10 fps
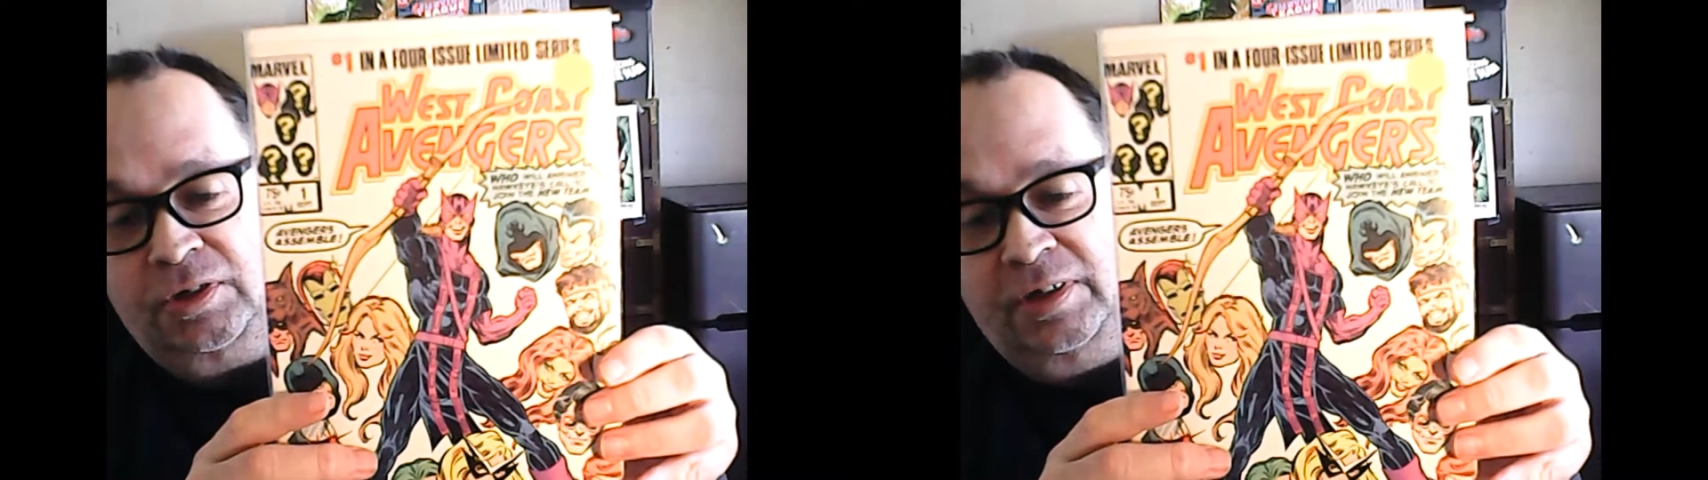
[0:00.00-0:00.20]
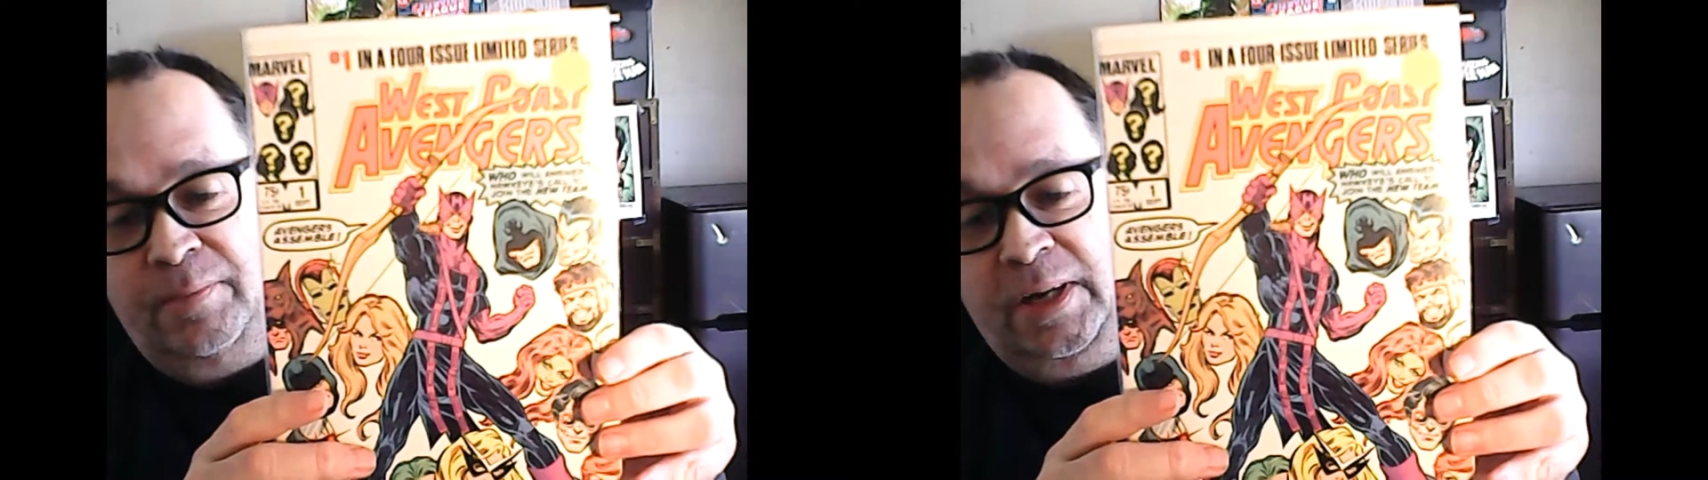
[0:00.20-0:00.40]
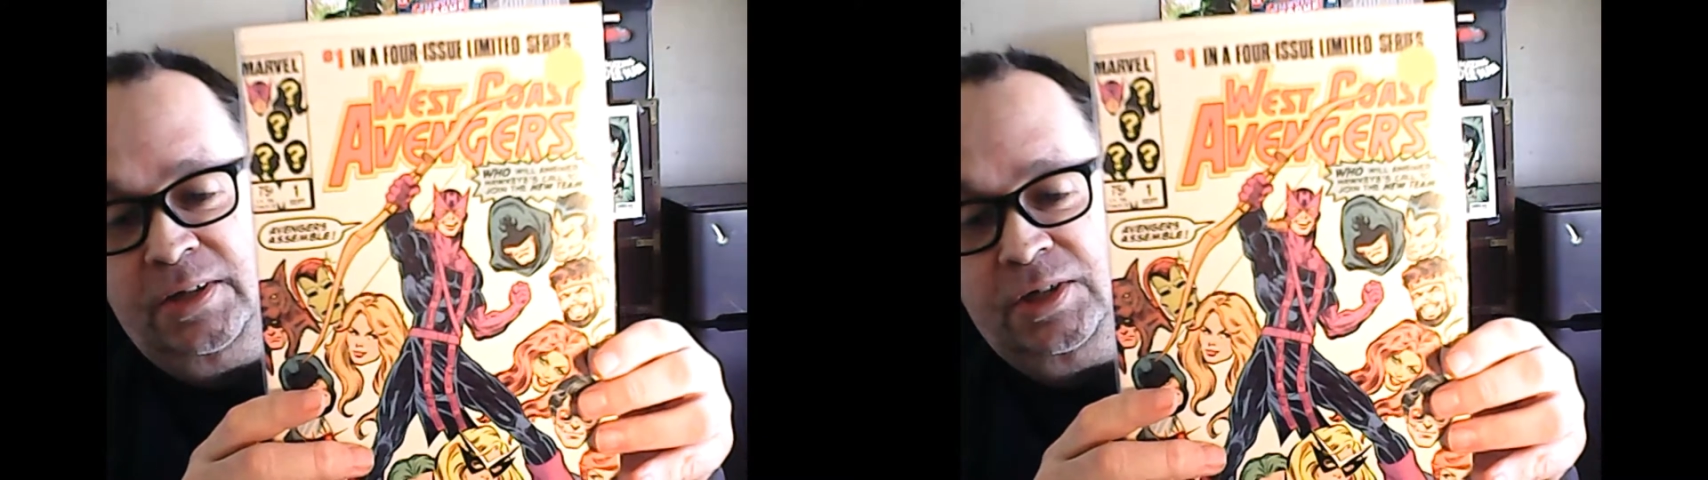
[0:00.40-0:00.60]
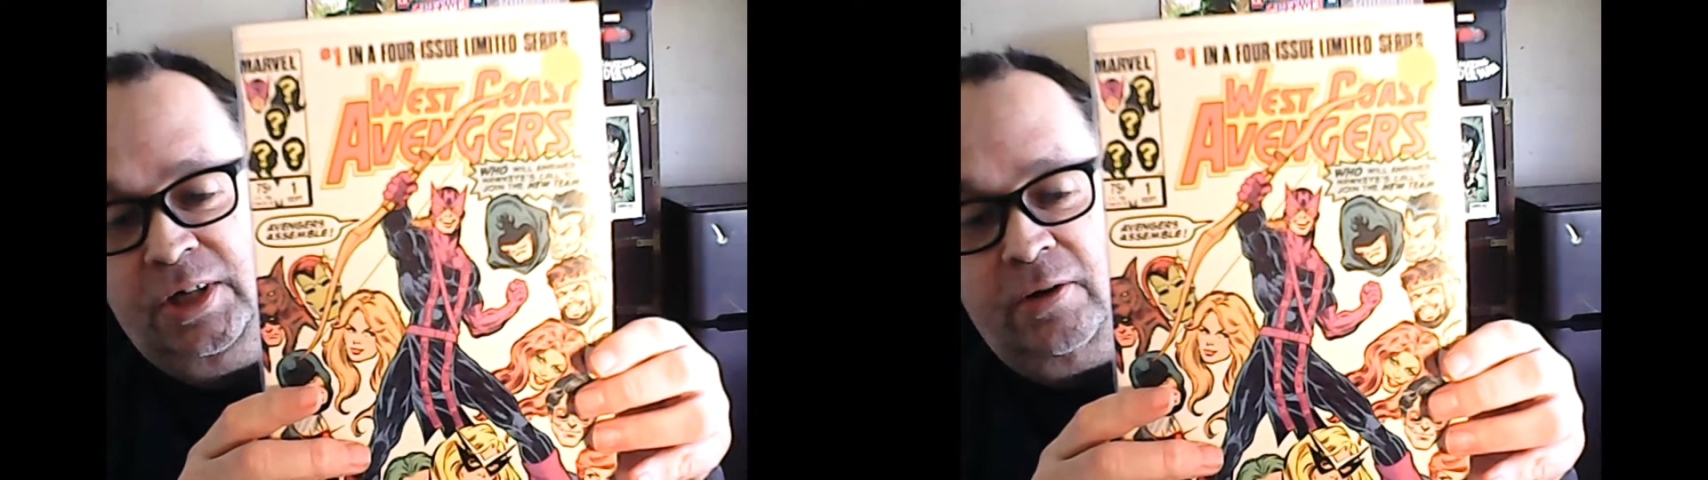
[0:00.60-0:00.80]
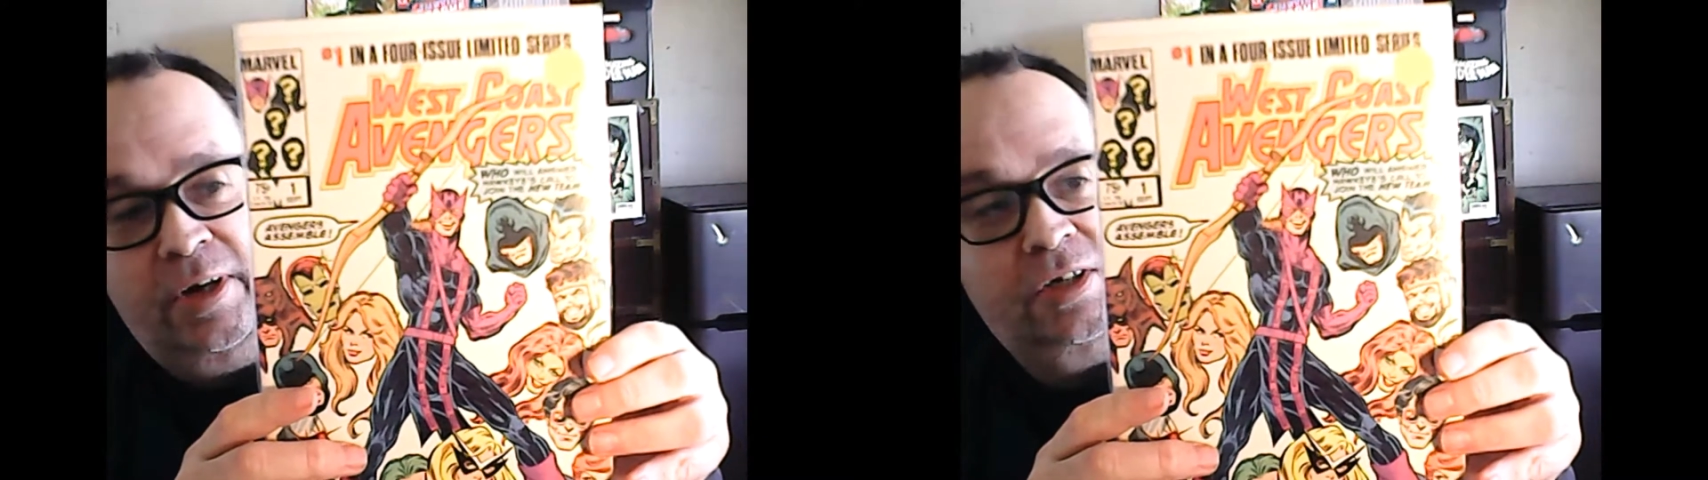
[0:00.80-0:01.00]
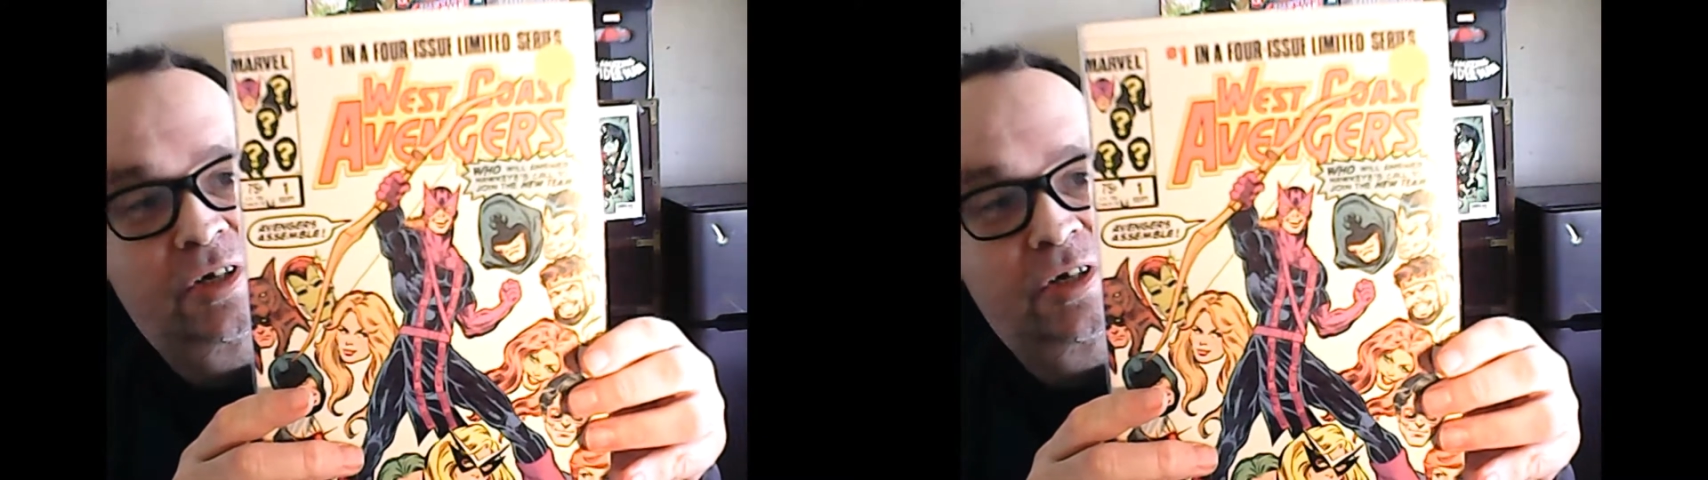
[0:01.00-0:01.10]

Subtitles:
Limited Series